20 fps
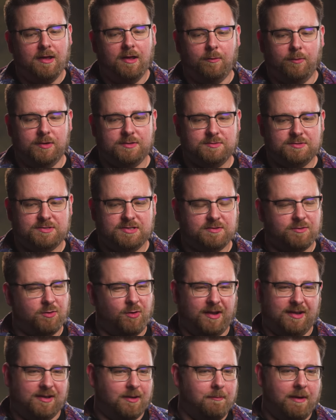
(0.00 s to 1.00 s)
which was just
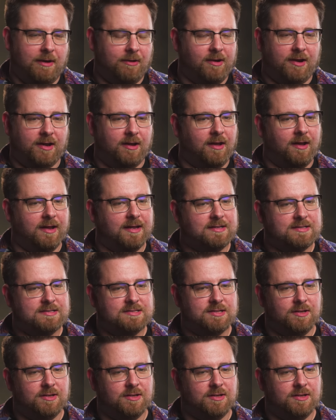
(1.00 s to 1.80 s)
quite Americanized.